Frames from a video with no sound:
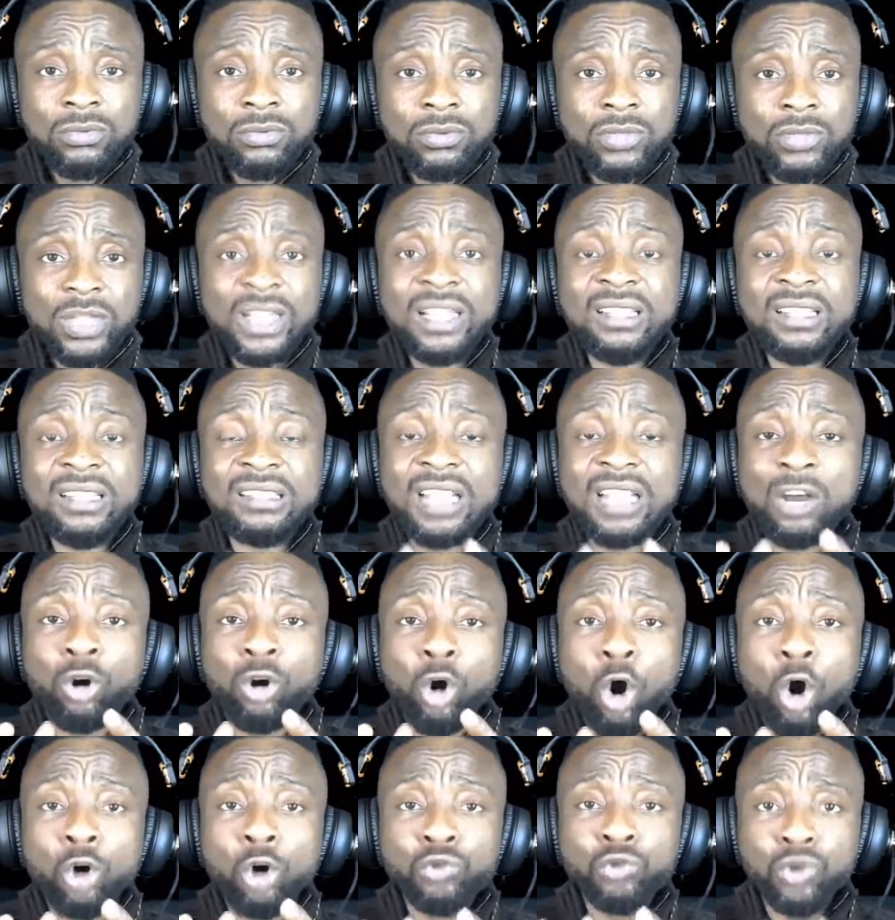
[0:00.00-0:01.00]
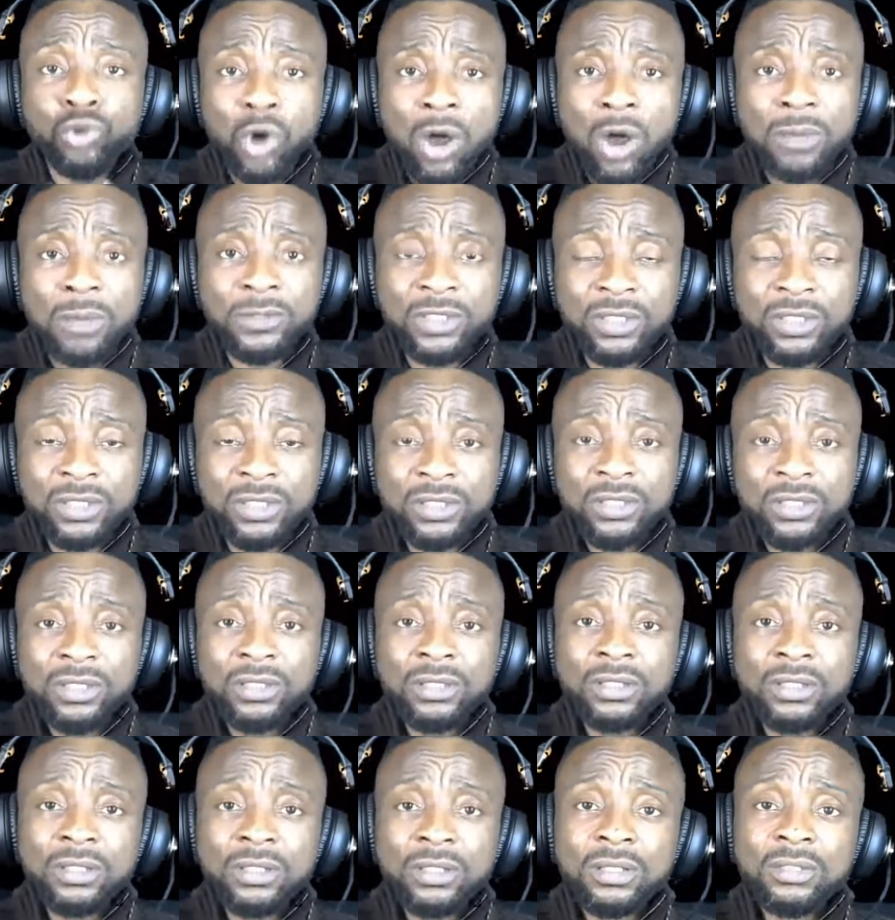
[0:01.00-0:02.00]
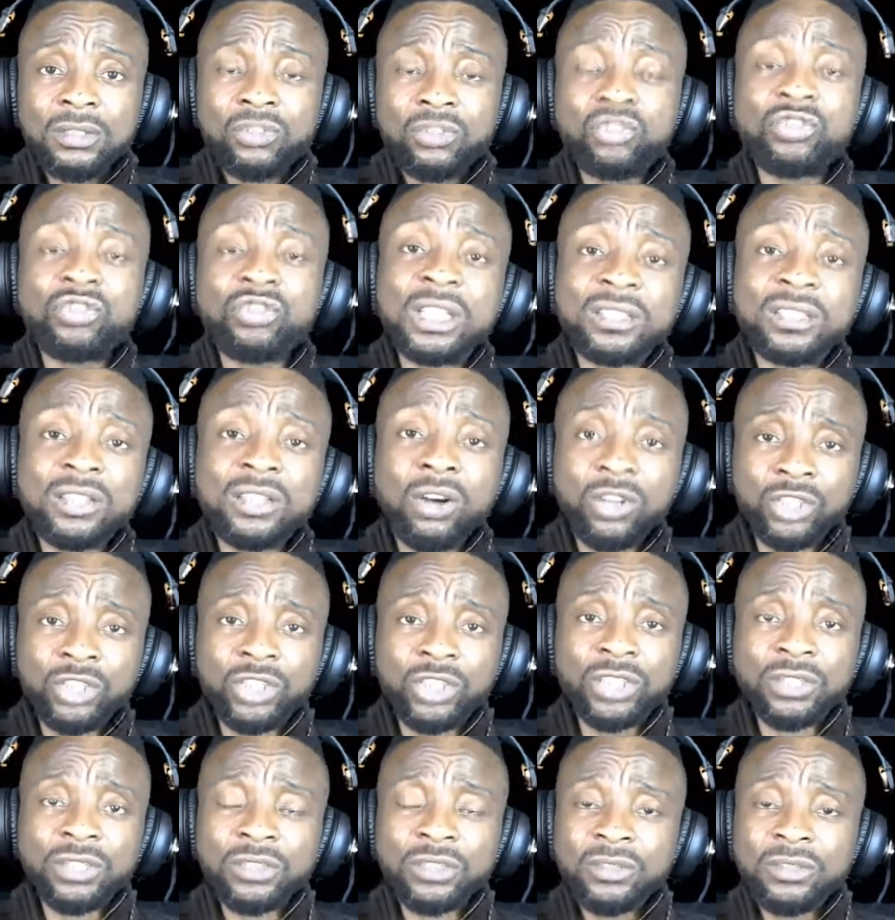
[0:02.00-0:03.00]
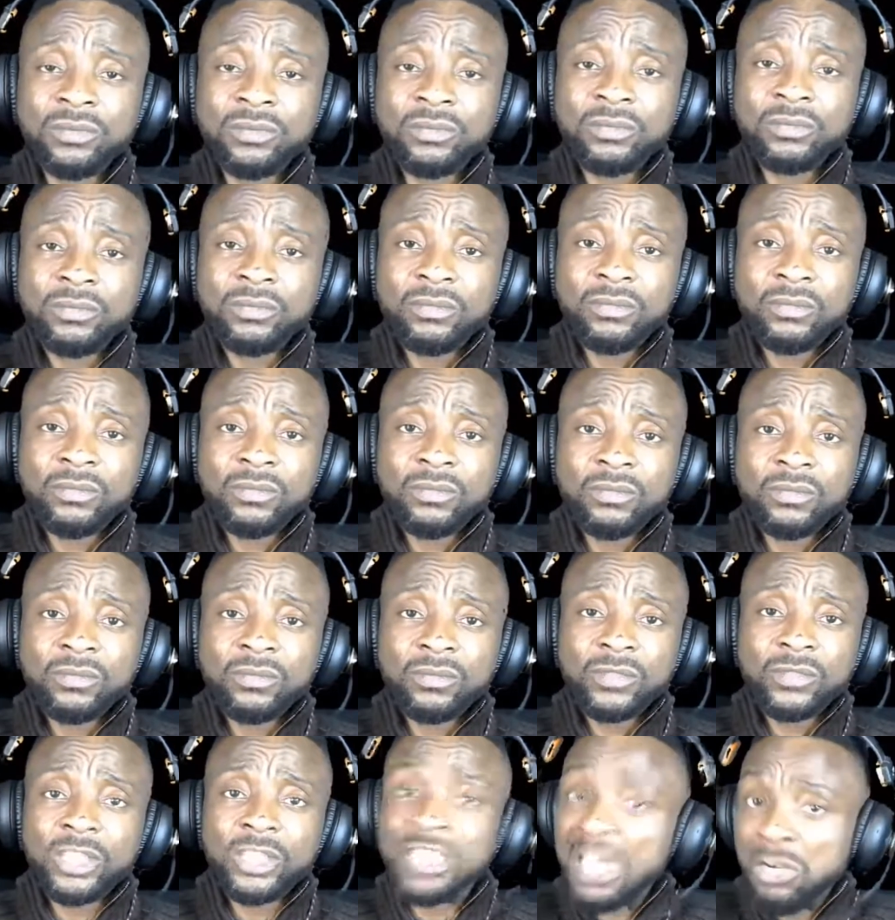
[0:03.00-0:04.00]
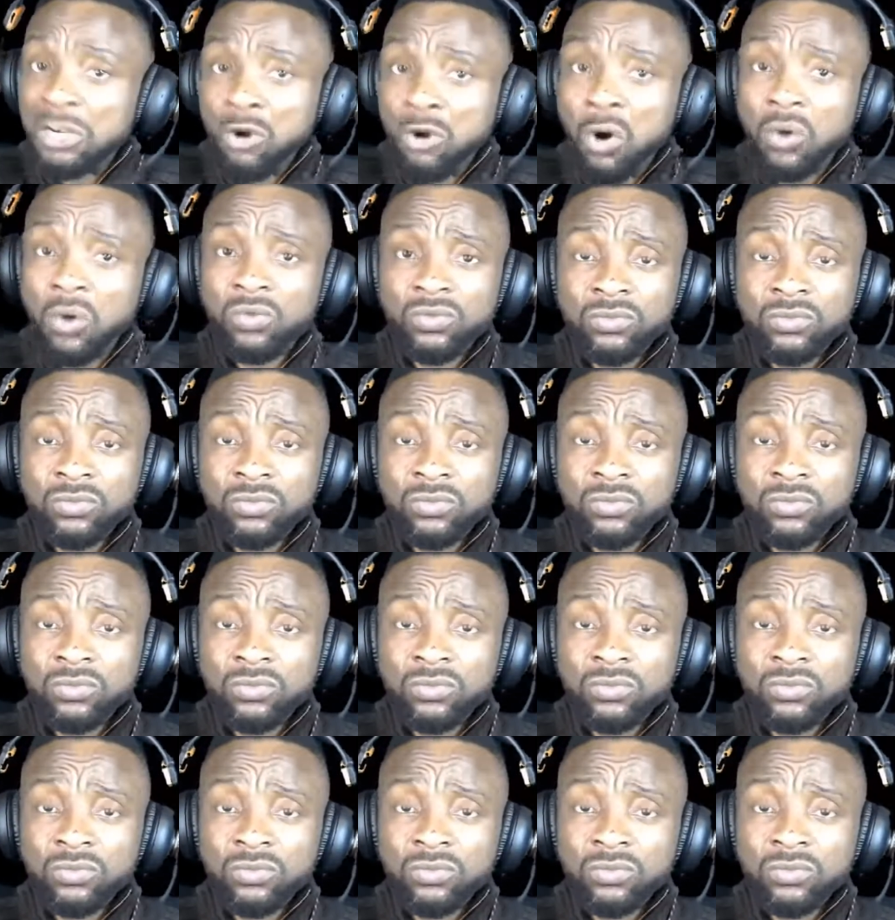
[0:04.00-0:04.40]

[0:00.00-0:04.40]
he's a corrupt street urchin. They know.